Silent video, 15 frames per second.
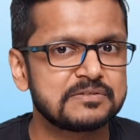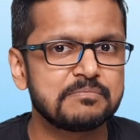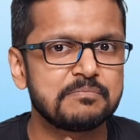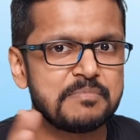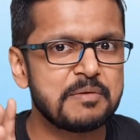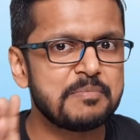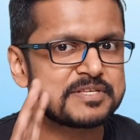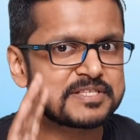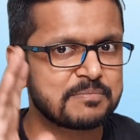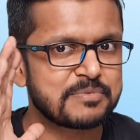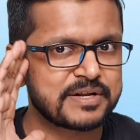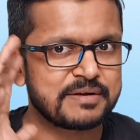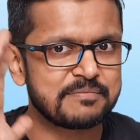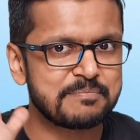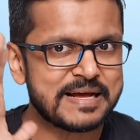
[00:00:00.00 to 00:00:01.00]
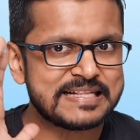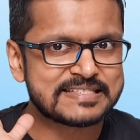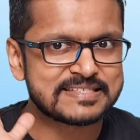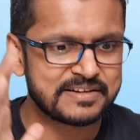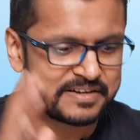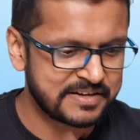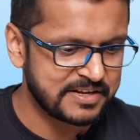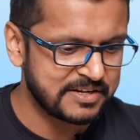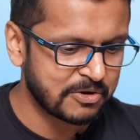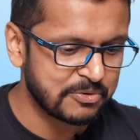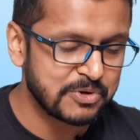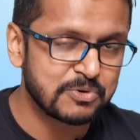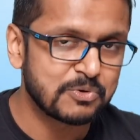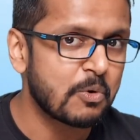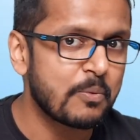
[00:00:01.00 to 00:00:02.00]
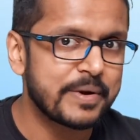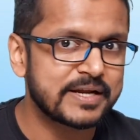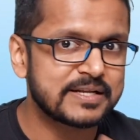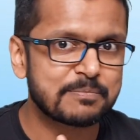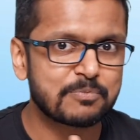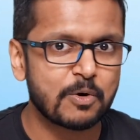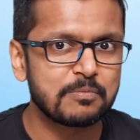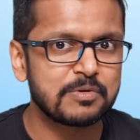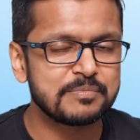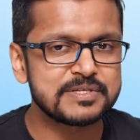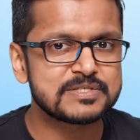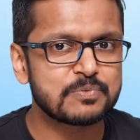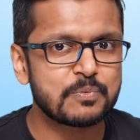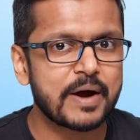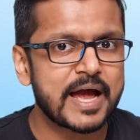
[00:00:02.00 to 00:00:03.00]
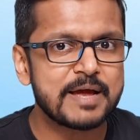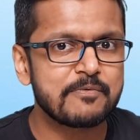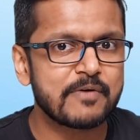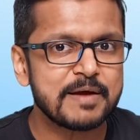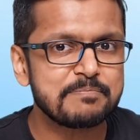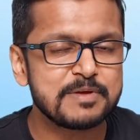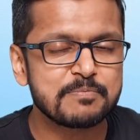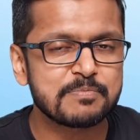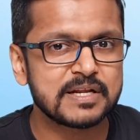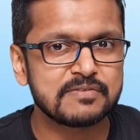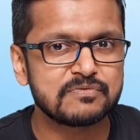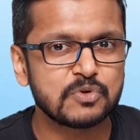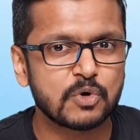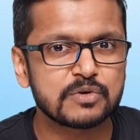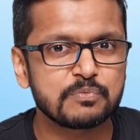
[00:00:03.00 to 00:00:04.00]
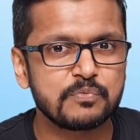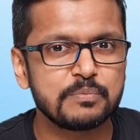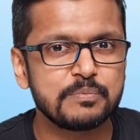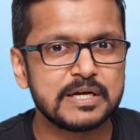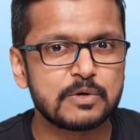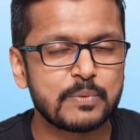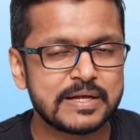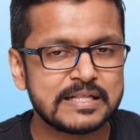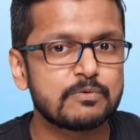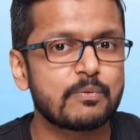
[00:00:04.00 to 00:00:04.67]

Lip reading: Maybe some bells are ringing now. You know where the problem is, why people have not built wealth,